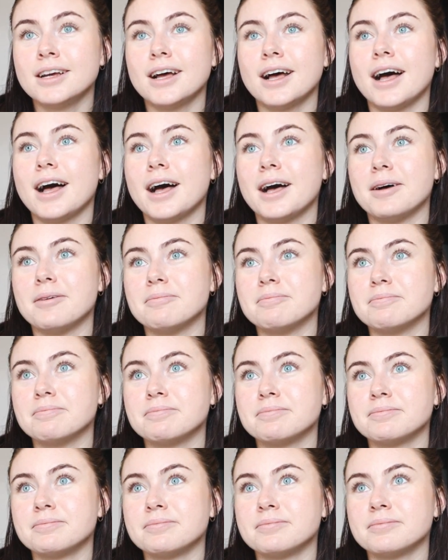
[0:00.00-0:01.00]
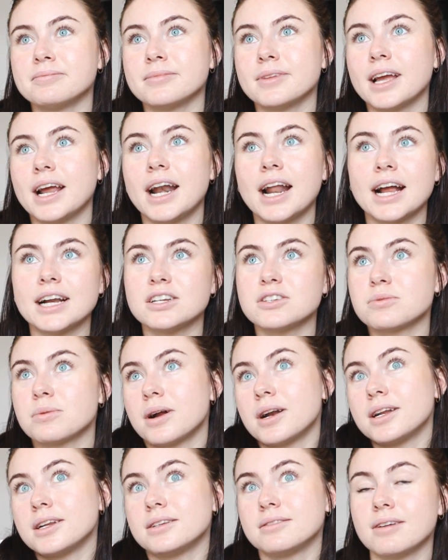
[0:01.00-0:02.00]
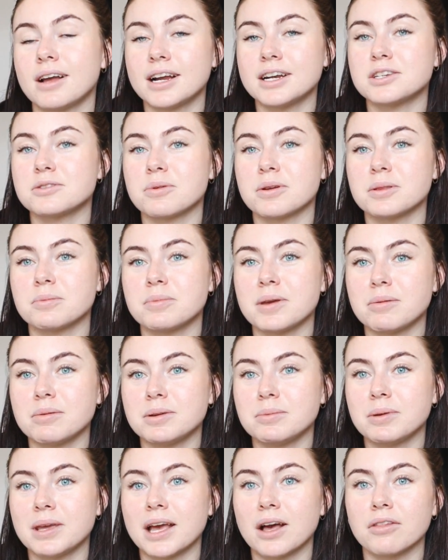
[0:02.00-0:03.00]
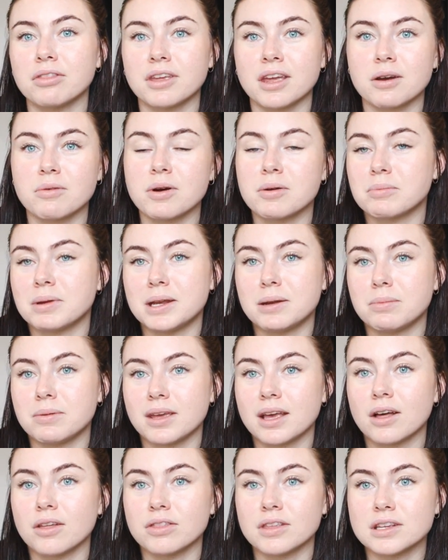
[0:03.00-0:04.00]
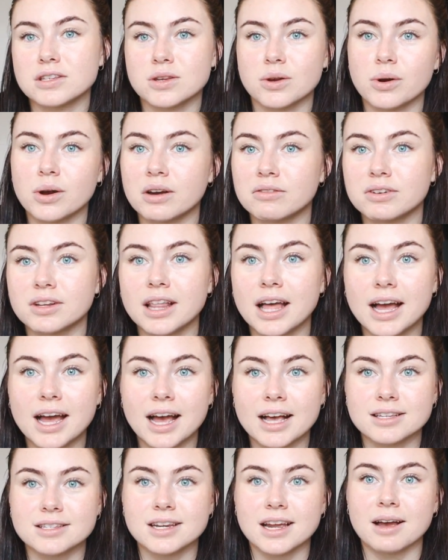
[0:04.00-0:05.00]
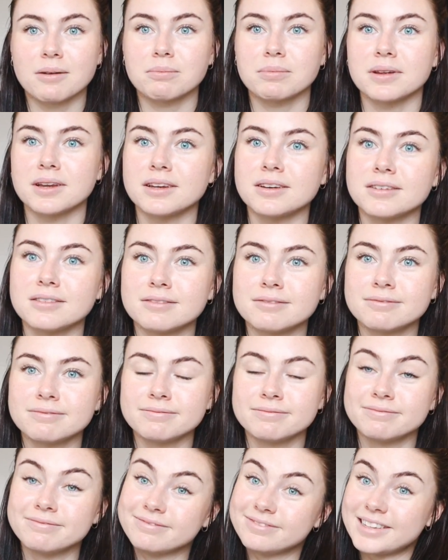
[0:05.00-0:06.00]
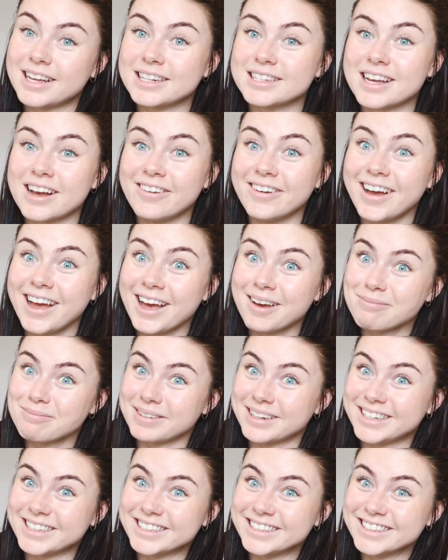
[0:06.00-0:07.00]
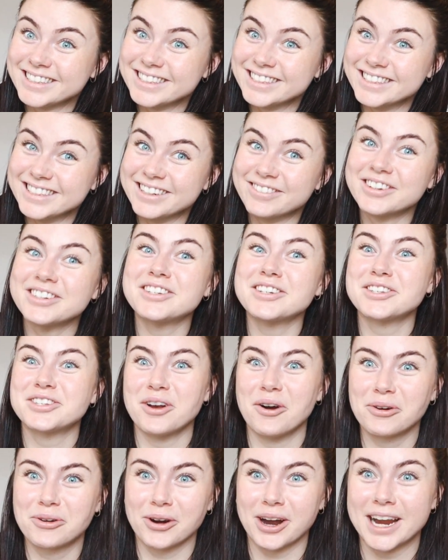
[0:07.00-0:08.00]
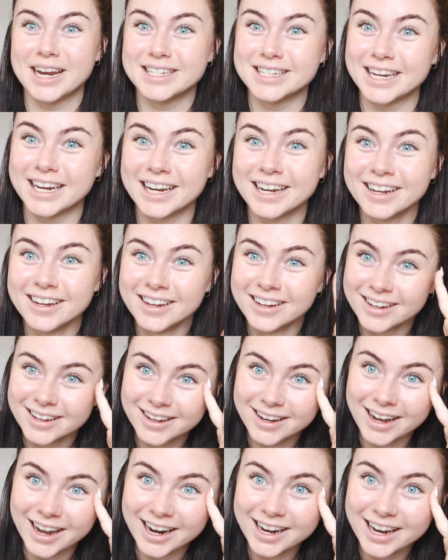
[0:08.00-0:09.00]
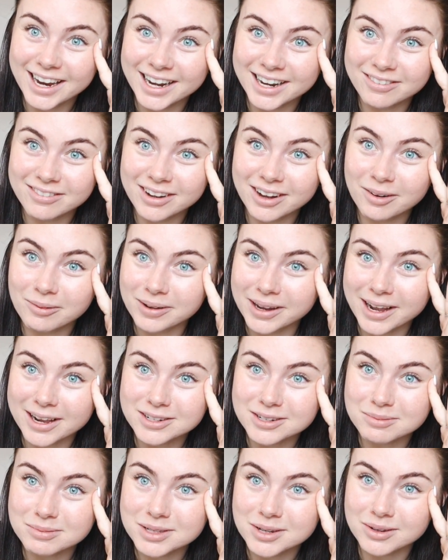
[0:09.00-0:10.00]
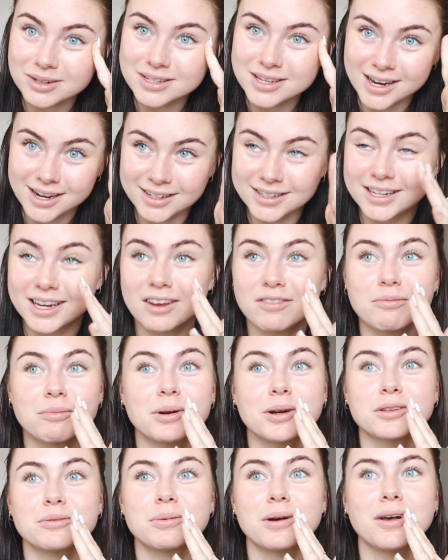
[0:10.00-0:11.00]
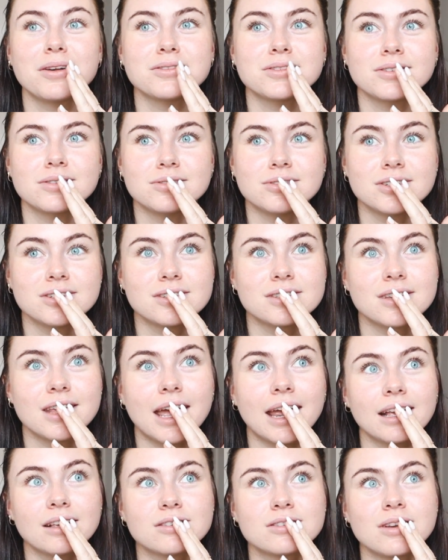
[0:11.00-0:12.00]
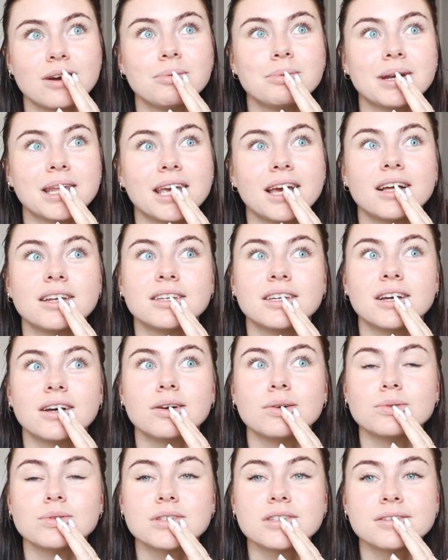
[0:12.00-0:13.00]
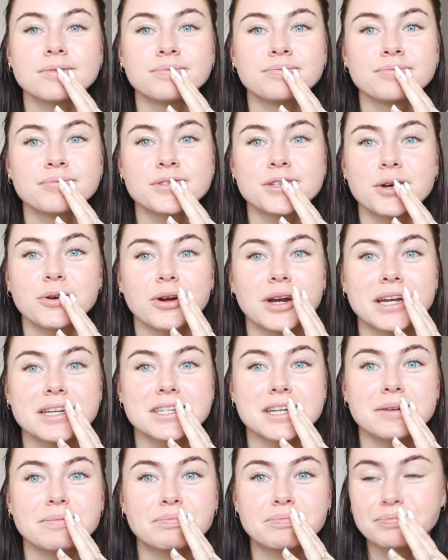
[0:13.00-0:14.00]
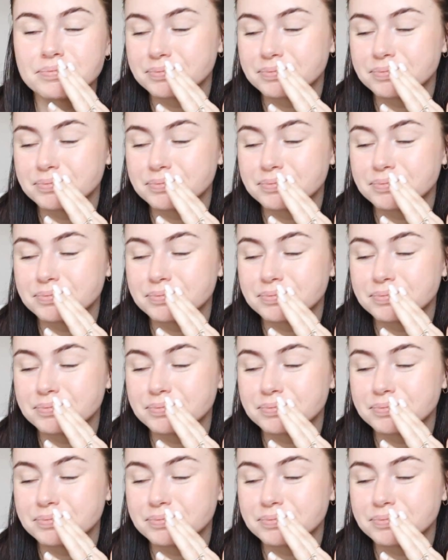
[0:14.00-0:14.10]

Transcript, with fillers: And I just want the baby to be healthy, I want me to be healthy, so however that has to happen, that's how it happened, which is so crazy. I can't even, oh my gosh, I'm so excited to give birth, but also just like so many unknowns. So crazy.